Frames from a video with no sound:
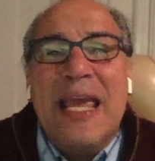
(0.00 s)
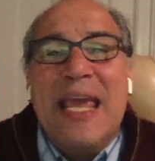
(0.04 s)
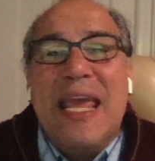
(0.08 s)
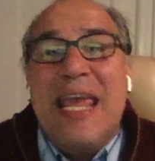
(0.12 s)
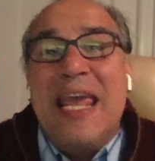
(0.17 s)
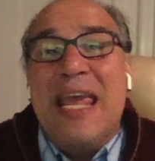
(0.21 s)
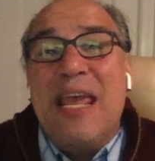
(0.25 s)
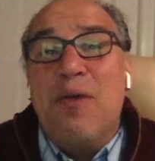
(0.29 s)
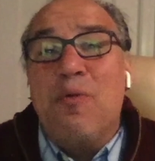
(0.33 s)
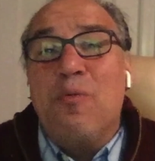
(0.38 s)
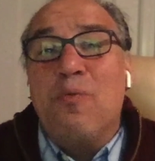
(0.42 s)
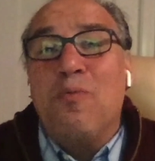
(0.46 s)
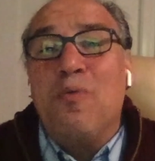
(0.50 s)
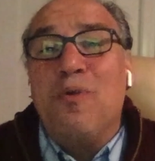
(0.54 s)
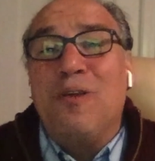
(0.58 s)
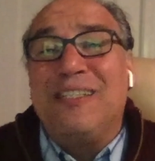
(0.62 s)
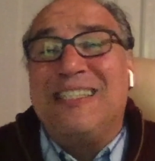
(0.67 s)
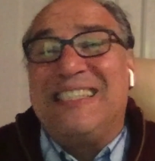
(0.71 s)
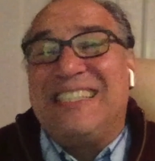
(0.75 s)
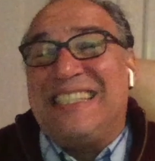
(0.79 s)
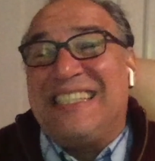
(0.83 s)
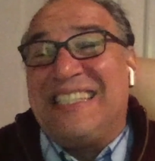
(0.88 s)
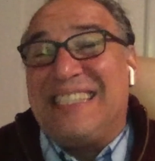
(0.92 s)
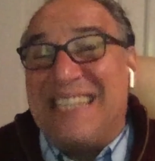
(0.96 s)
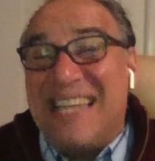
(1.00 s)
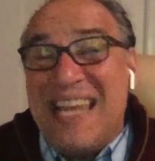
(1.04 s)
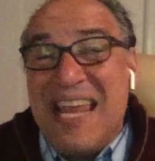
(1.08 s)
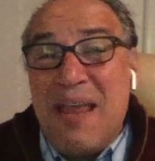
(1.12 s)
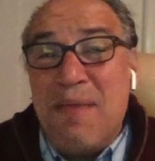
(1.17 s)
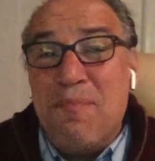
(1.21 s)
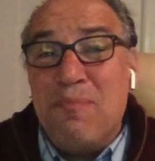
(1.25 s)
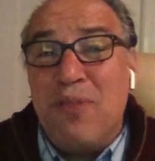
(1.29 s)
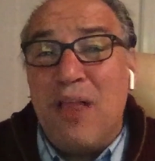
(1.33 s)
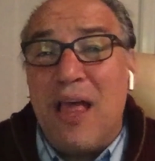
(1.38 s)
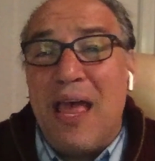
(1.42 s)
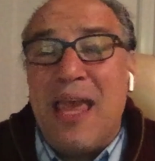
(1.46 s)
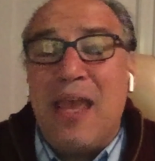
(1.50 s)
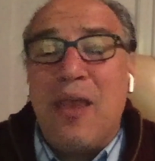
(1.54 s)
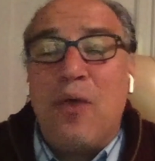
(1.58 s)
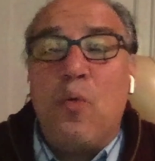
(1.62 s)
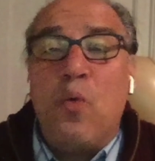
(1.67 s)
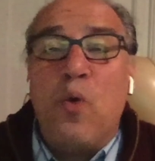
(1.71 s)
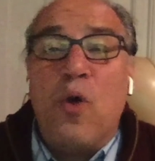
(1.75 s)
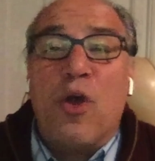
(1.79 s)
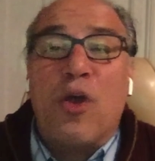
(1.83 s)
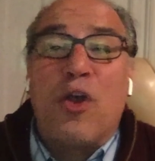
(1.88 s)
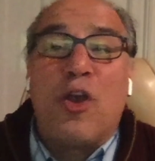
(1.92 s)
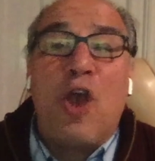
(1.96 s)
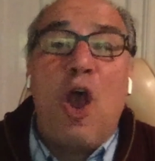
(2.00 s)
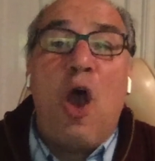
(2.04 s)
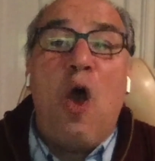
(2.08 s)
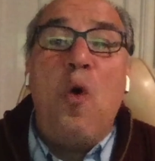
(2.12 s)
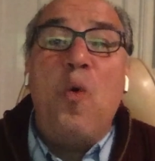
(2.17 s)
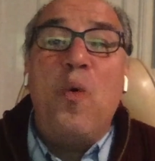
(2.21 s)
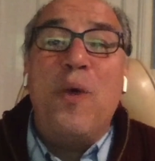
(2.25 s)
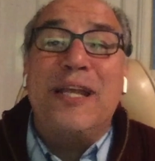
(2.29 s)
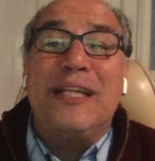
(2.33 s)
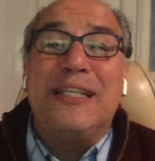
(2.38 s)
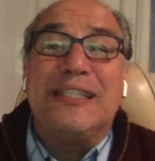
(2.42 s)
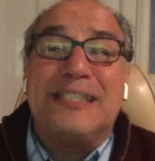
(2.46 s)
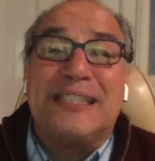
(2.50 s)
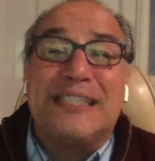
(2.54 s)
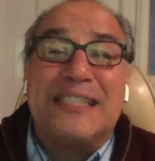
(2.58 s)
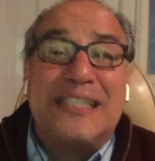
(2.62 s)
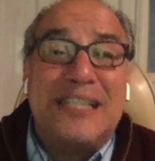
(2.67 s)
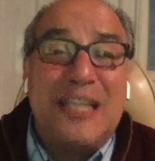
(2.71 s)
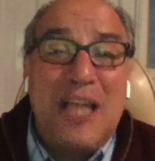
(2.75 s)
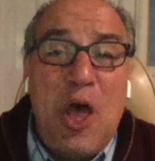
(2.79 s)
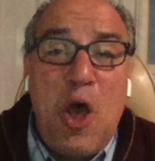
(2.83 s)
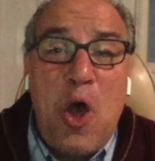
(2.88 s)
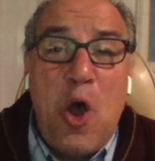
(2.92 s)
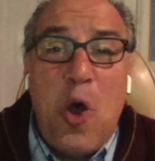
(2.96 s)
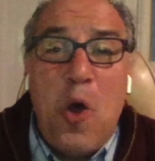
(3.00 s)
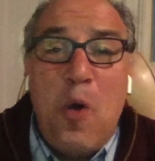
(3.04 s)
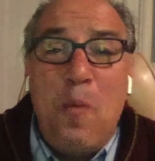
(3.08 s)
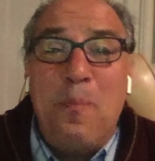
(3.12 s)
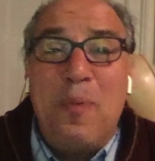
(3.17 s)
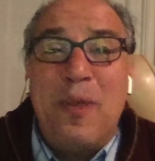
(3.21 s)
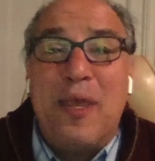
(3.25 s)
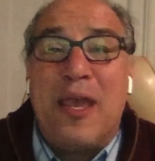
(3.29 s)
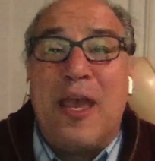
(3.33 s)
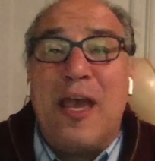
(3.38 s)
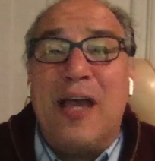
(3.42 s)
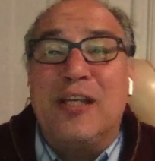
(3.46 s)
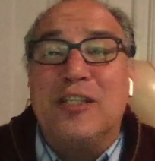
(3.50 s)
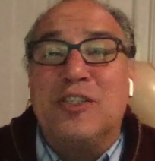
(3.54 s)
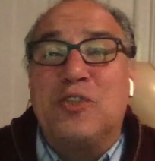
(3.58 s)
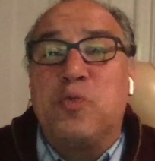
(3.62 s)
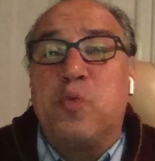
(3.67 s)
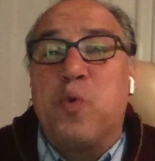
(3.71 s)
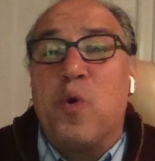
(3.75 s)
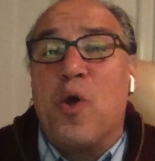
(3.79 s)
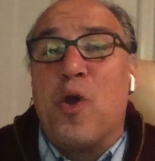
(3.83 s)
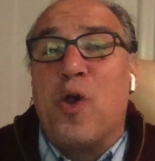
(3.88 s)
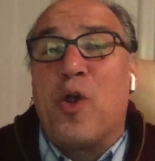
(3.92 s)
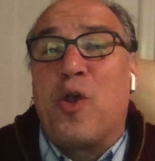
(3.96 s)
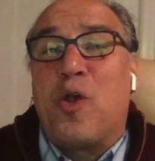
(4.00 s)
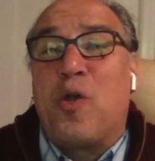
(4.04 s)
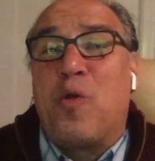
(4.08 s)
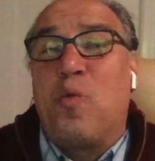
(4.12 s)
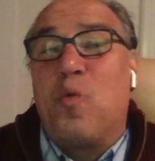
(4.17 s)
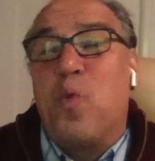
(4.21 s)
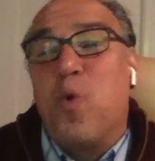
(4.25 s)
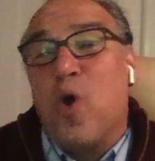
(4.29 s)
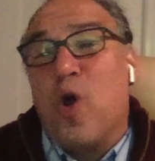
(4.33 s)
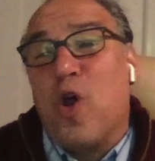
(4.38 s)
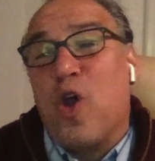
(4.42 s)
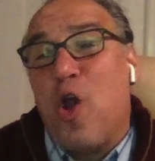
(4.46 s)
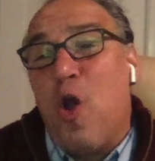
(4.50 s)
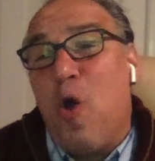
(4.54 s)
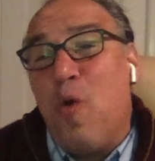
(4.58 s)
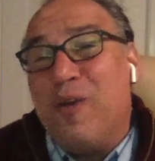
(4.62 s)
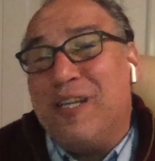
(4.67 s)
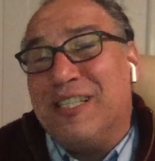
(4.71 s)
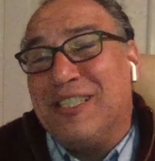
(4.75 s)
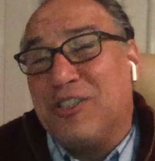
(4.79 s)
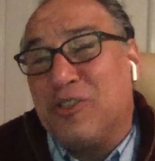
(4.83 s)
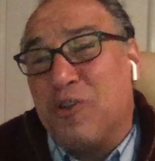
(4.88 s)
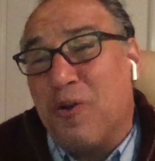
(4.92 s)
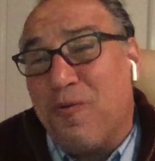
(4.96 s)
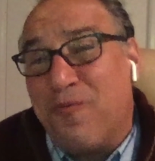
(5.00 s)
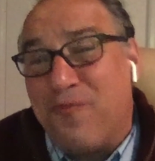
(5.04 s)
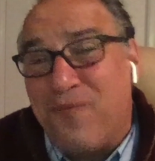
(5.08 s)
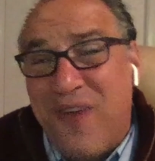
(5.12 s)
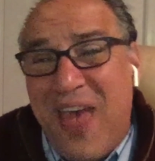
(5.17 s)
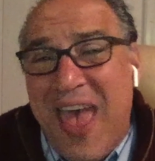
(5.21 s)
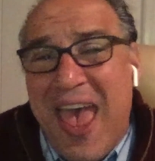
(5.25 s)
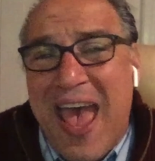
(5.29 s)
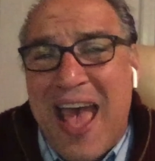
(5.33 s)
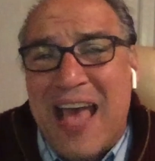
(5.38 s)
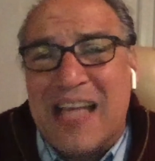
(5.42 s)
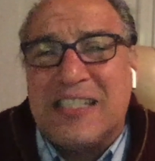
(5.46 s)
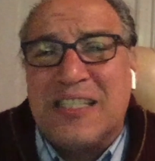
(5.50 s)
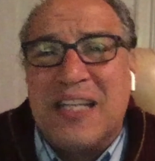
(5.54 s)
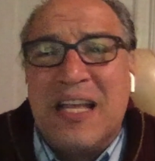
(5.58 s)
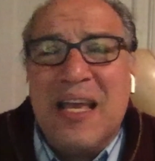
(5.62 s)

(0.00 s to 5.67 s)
It will seem like we're going slow because we're going so fast,